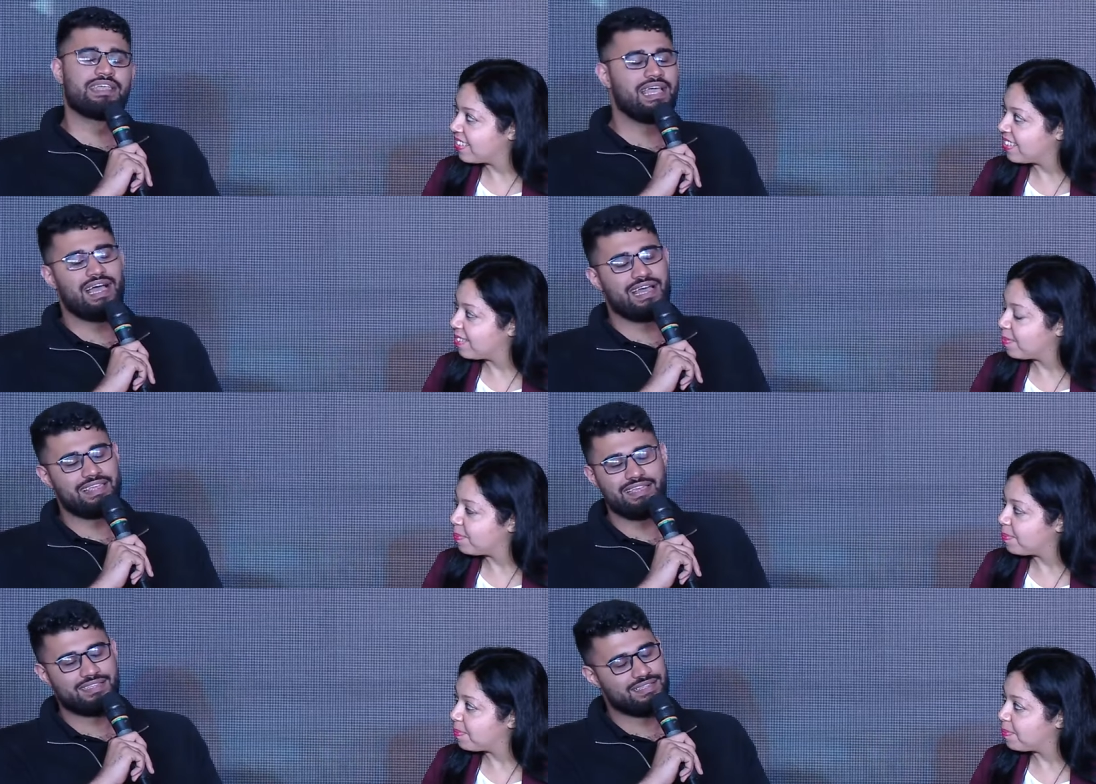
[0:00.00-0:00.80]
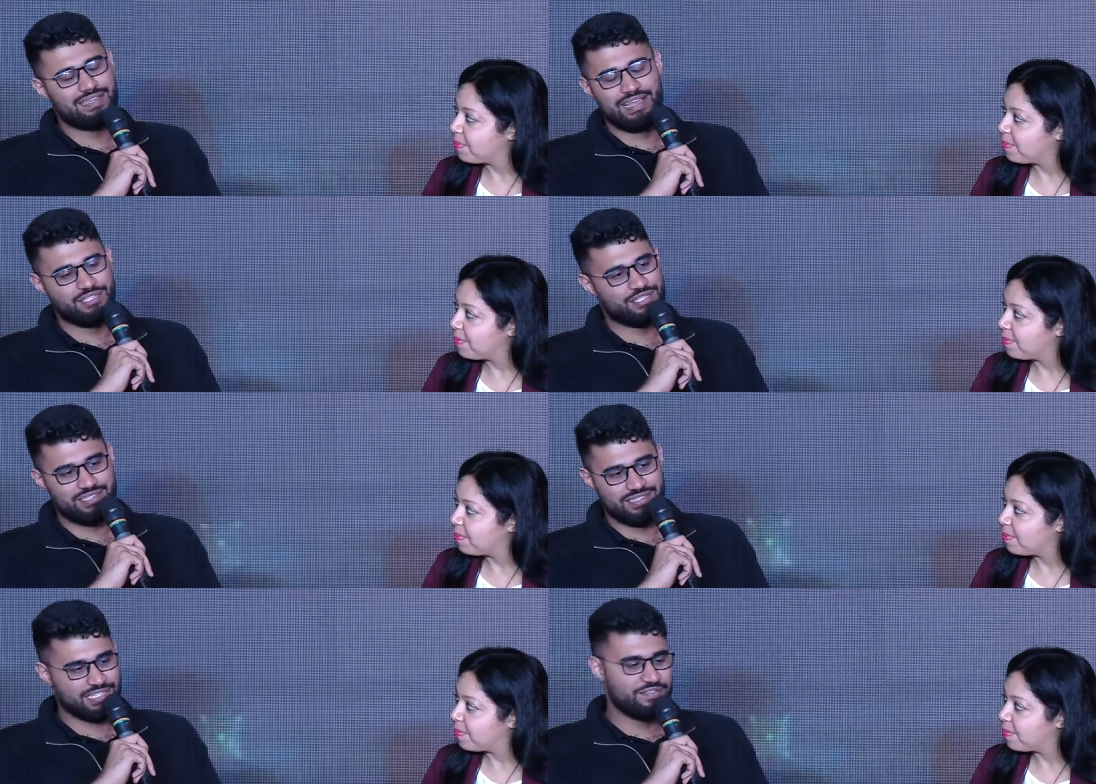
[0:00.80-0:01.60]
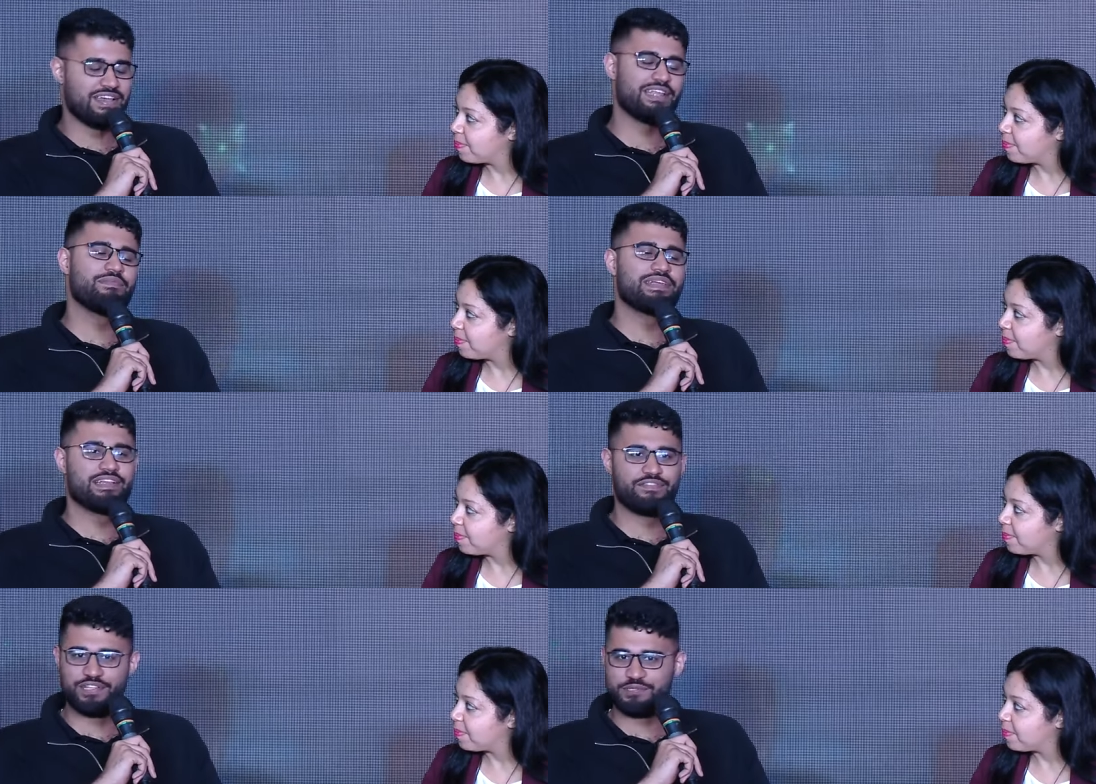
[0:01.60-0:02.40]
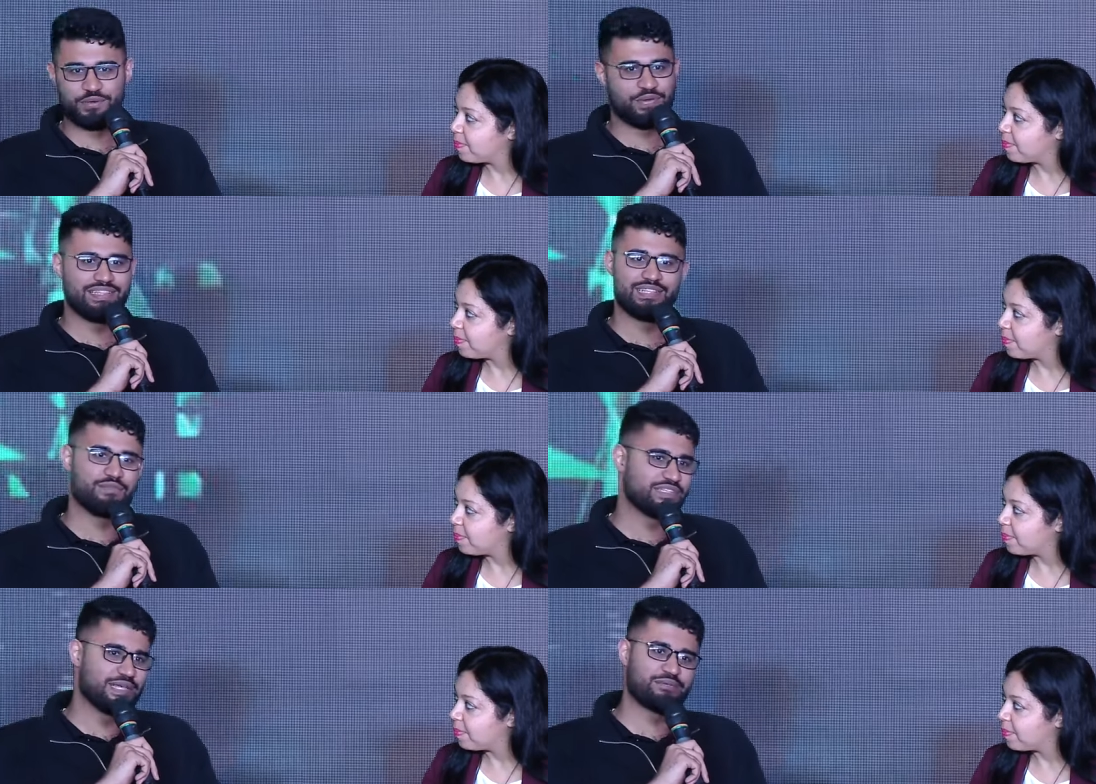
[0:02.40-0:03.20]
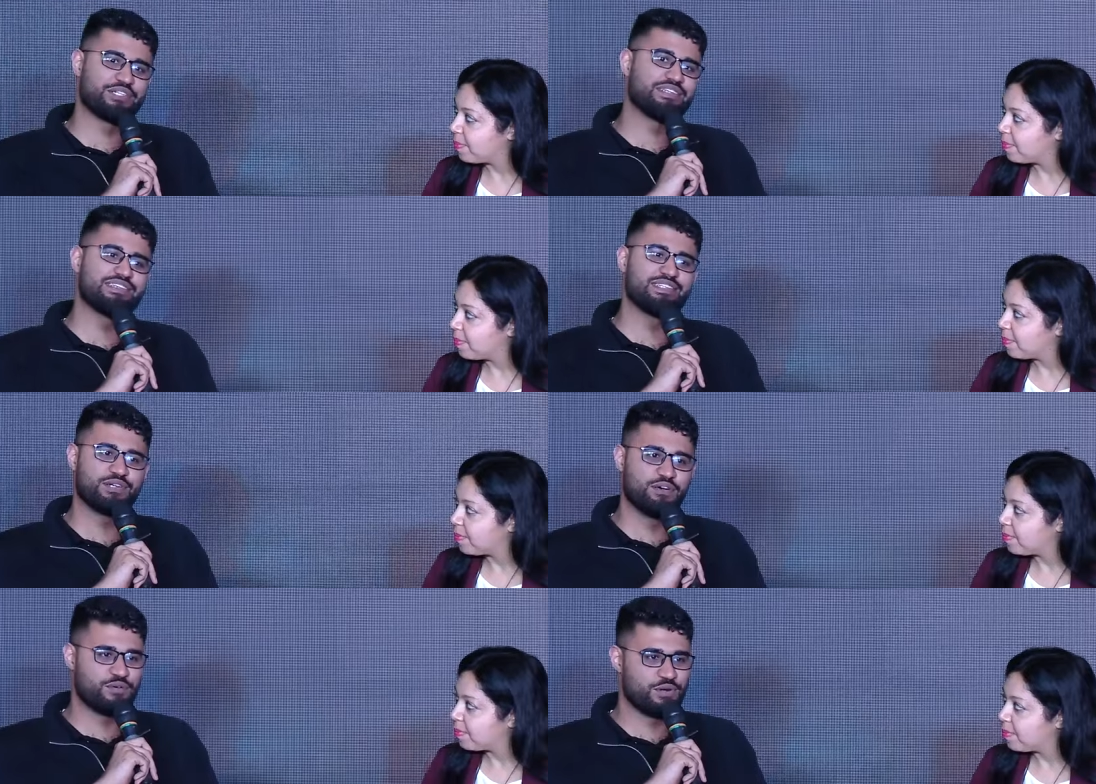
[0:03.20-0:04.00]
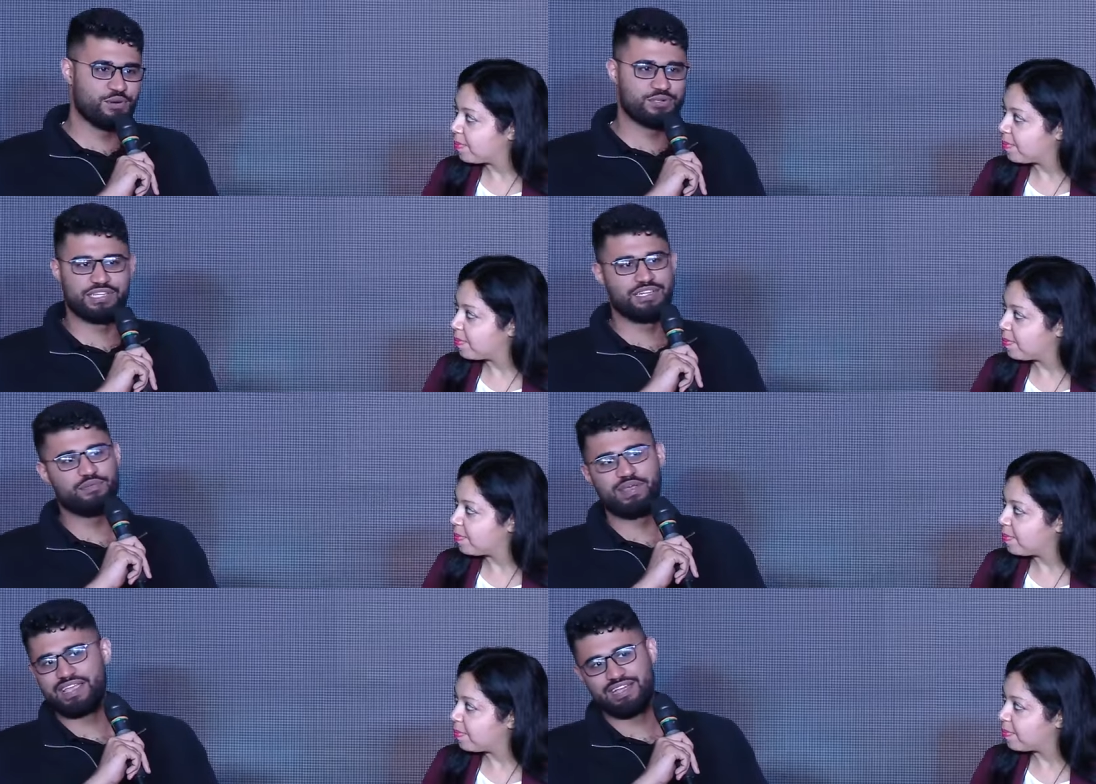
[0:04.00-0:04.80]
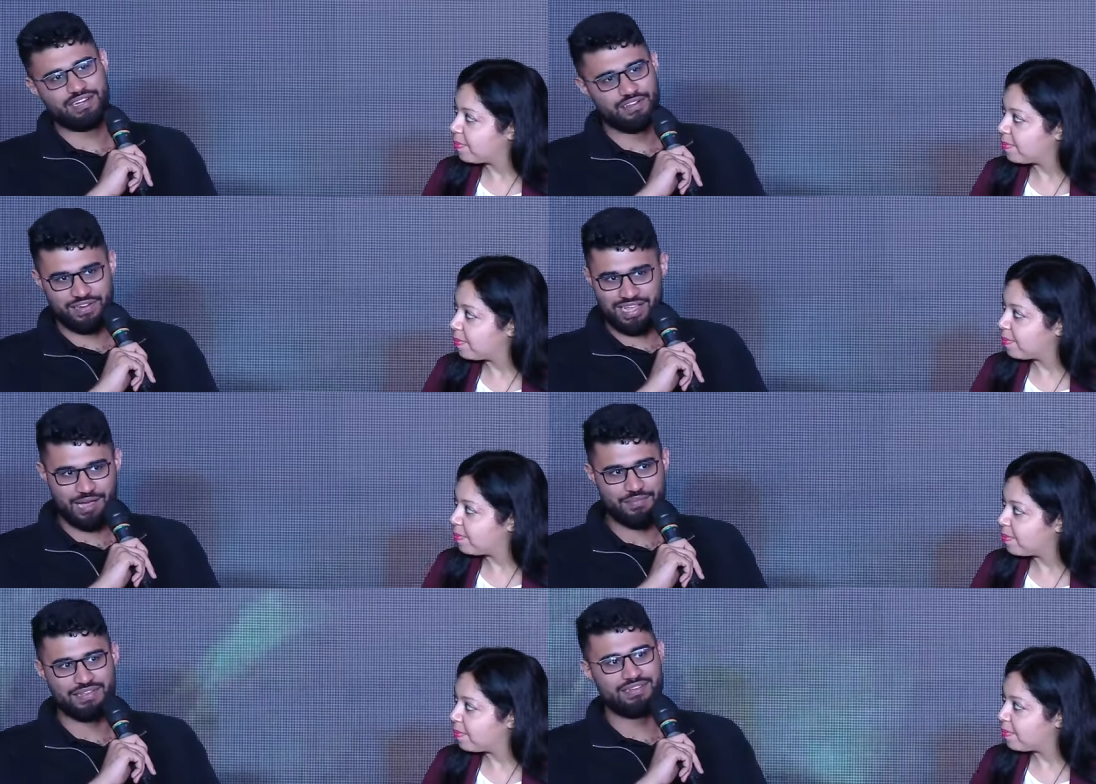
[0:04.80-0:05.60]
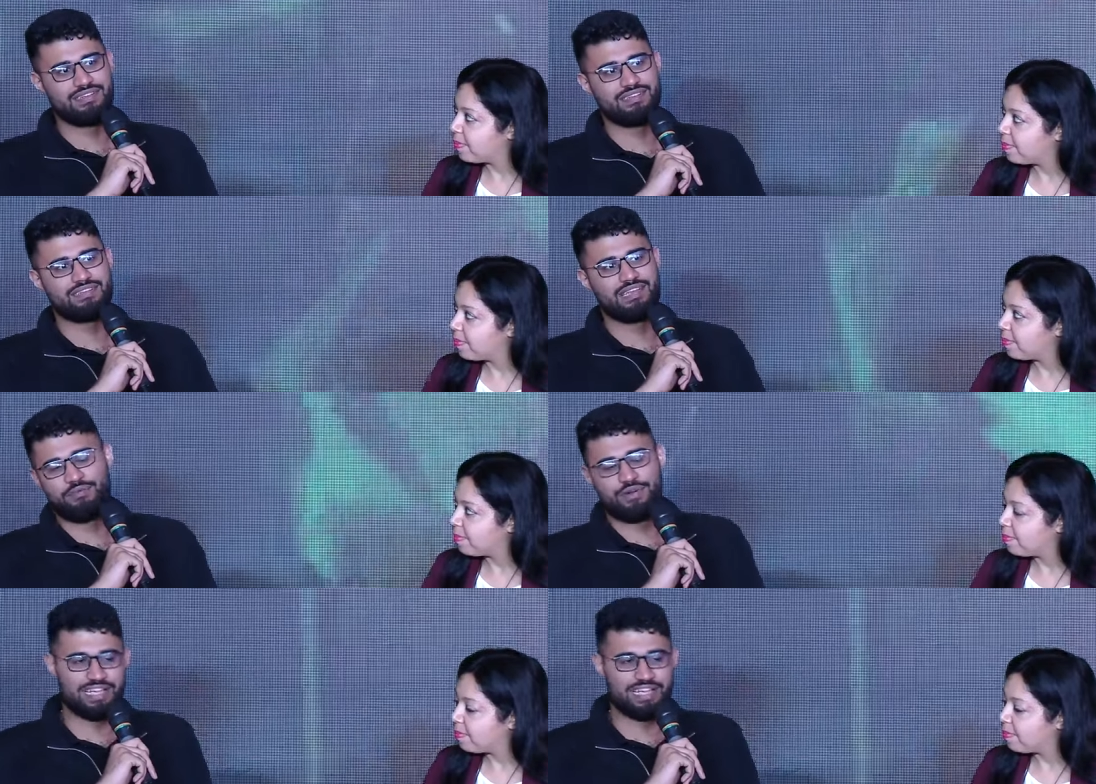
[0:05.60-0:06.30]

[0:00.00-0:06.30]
Speaker 1: yeah, I think it's there's a very big difference between the perception of what goes into making a delivery happen and what